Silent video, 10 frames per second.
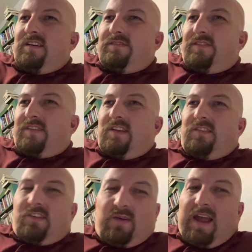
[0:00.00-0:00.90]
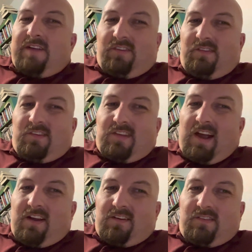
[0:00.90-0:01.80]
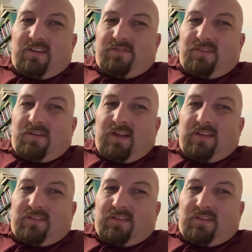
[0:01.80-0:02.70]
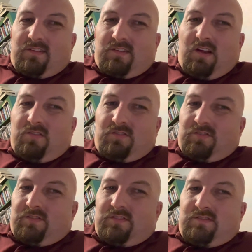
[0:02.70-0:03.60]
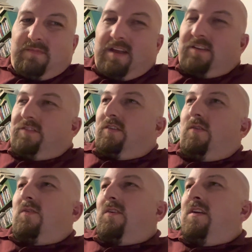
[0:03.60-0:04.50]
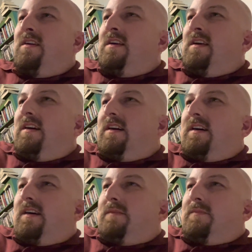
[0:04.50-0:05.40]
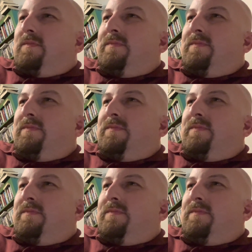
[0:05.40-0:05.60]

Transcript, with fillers: 15 years ago after he retired from as the Cardinals manager or um,